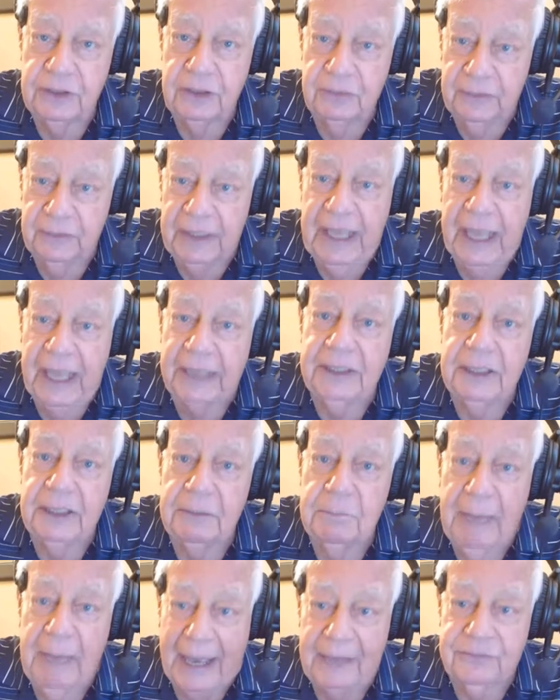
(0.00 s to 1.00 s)
the
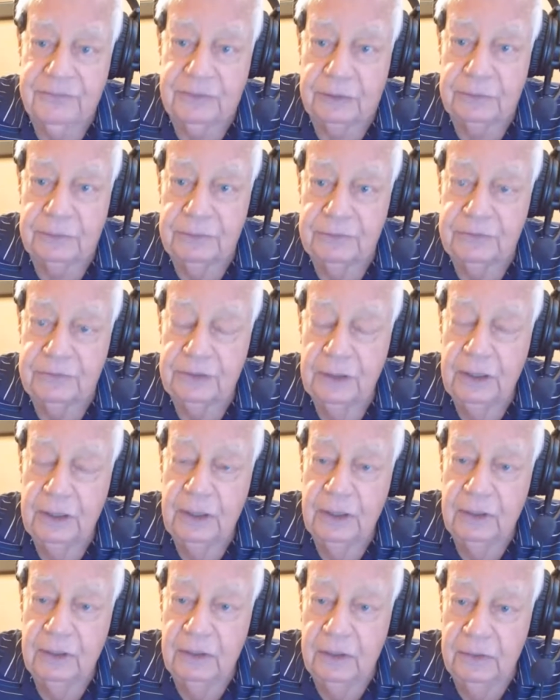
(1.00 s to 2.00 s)
anti-maskers,
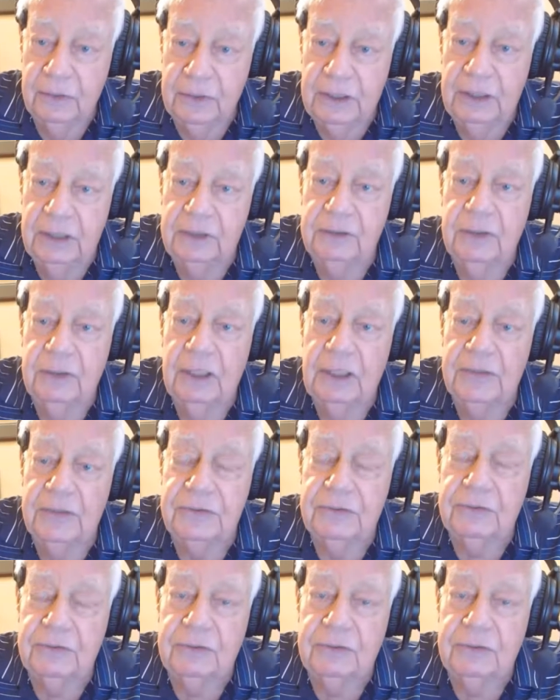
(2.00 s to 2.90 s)
and you listen to